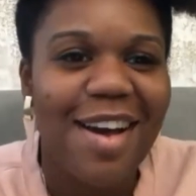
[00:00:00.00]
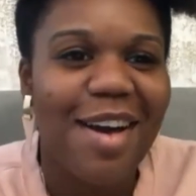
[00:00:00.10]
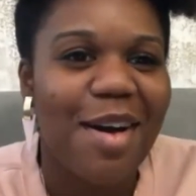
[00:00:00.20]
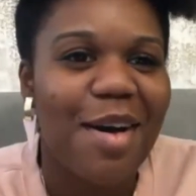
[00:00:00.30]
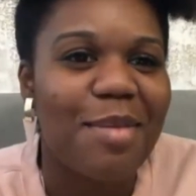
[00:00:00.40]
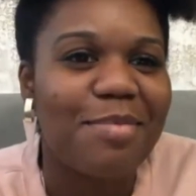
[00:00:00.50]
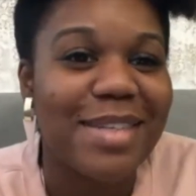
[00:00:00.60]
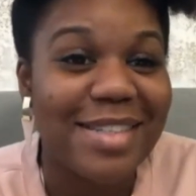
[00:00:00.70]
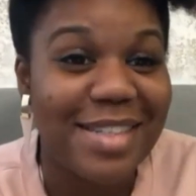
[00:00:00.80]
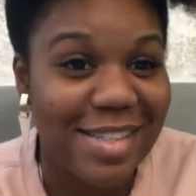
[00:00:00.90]

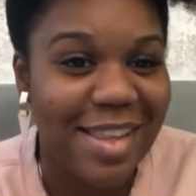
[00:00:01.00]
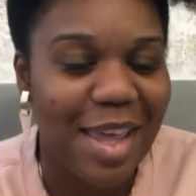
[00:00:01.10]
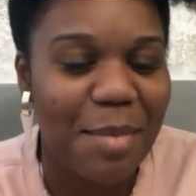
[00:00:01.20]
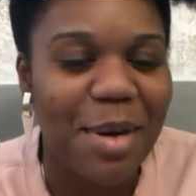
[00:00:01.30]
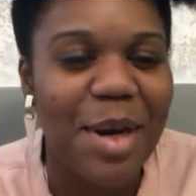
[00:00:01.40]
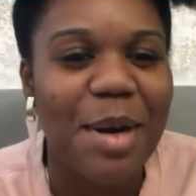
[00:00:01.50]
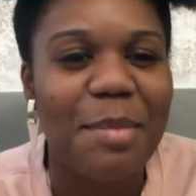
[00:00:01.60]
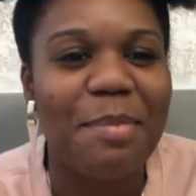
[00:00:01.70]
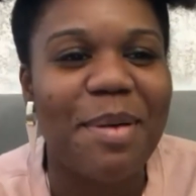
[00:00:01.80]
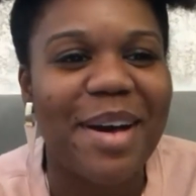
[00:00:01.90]
Um, disclaimer,
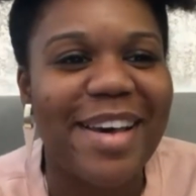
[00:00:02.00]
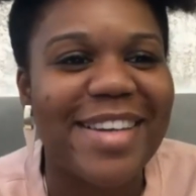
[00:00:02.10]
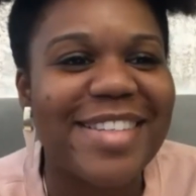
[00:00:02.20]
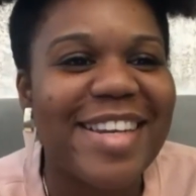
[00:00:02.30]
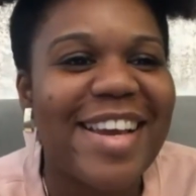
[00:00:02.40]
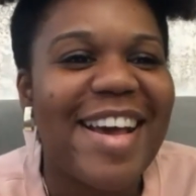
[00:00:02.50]
but